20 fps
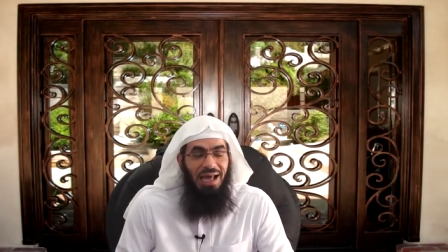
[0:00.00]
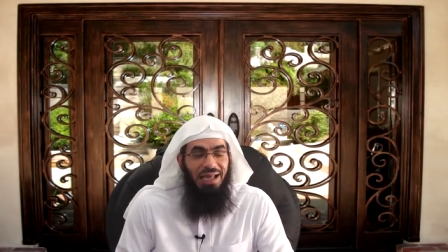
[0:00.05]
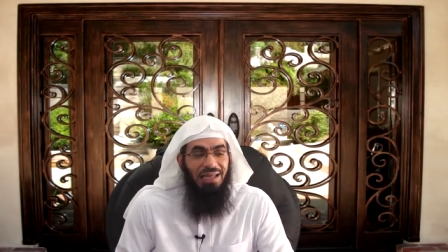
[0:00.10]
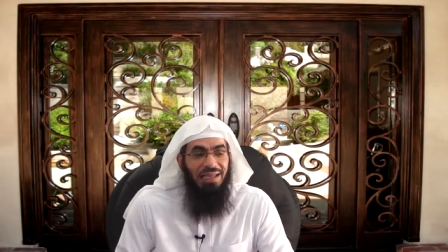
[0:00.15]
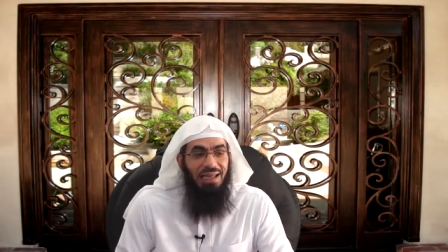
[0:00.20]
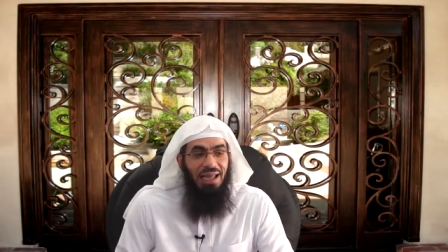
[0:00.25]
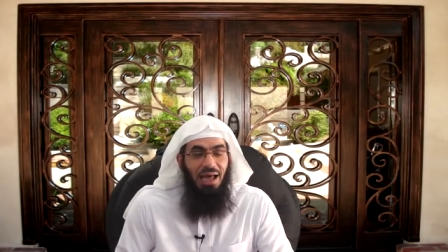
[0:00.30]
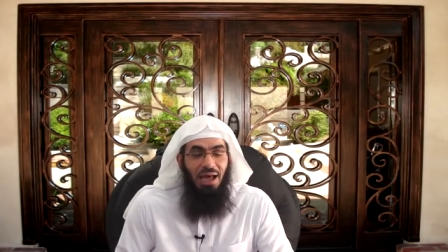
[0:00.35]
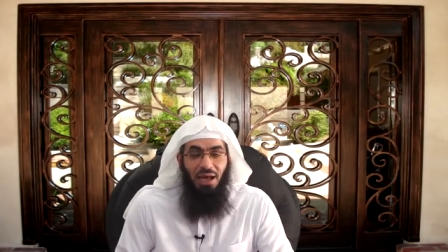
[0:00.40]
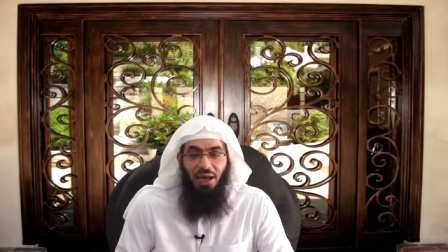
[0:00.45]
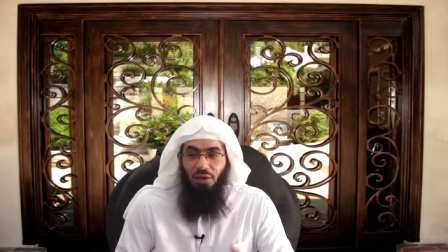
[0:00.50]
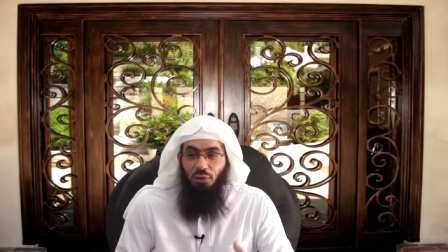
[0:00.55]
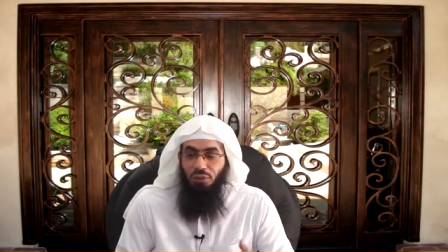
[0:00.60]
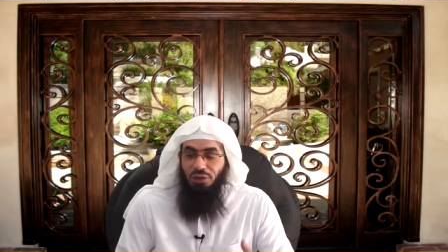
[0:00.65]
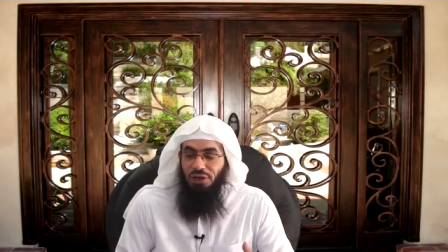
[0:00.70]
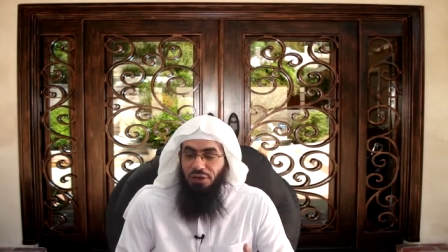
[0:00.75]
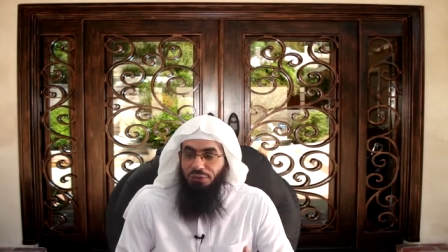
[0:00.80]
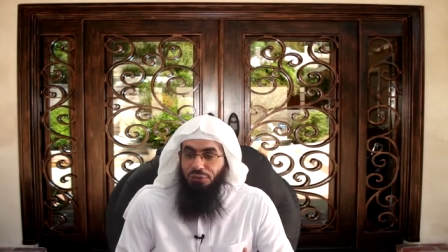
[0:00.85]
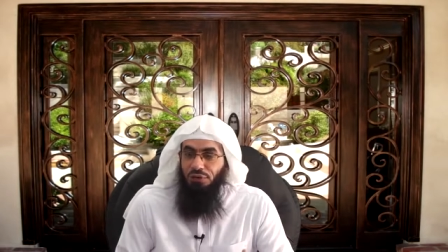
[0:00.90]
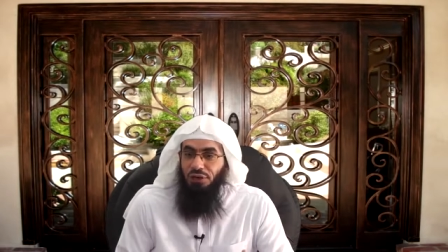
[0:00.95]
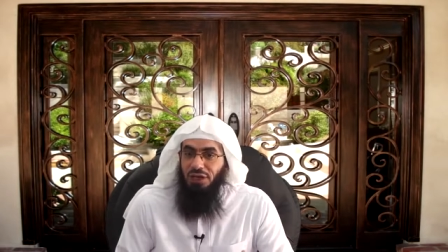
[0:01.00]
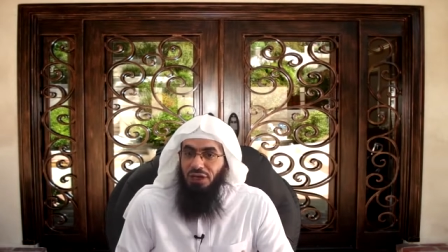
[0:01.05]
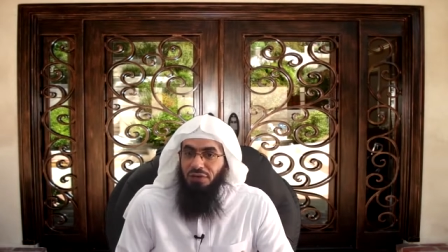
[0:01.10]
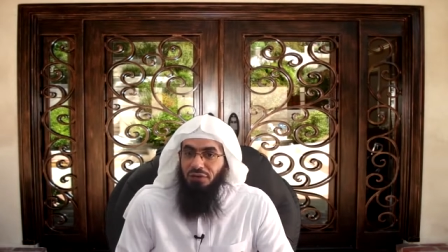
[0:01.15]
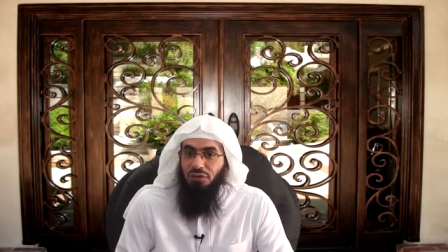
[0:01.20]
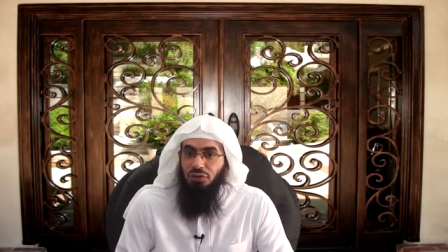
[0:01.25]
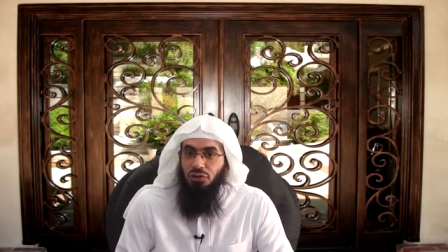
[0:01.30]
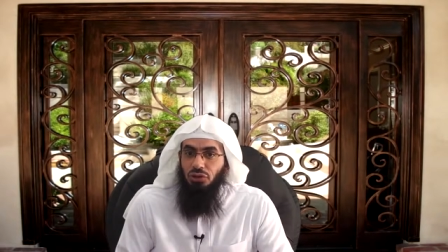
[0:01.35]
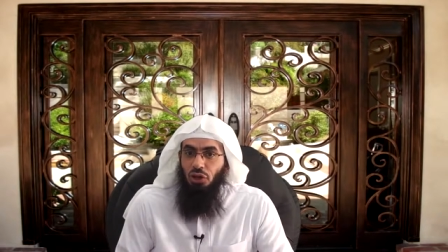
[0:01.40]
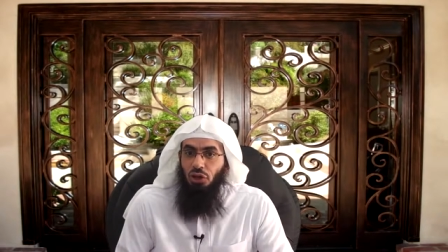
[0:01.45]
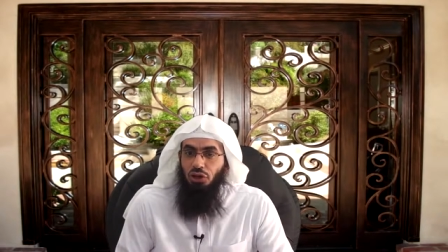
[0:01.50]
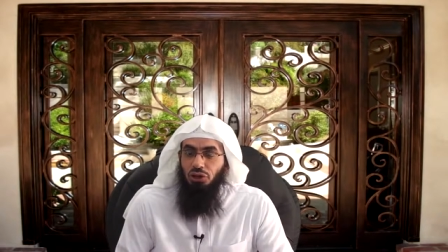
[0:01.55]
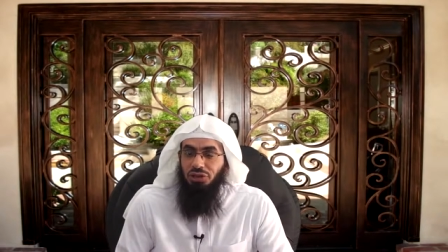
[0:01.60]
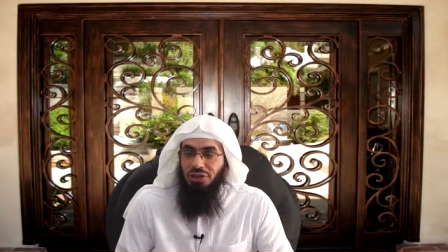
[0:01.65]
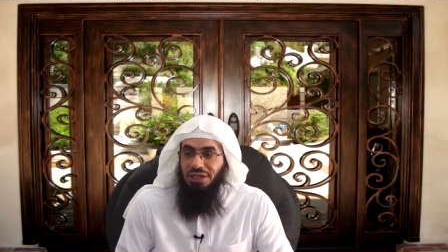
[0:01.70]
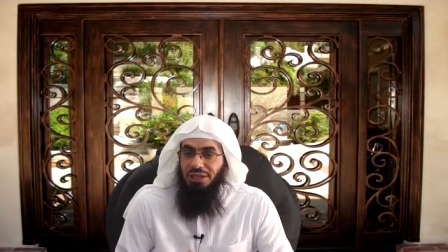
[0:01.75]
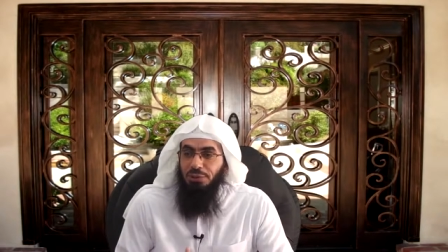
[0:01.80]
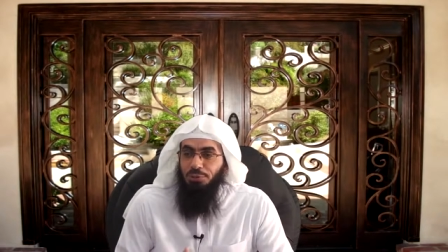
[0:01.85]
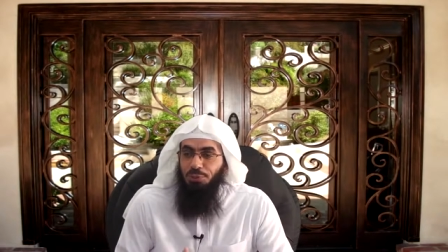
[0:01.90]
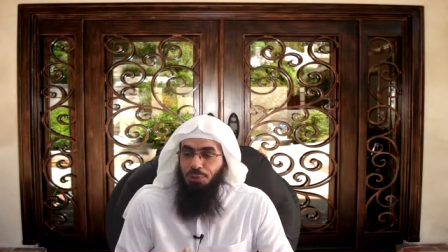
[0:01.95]
Allah, when He forgives or
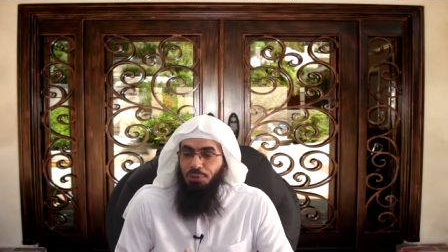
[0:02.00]
tells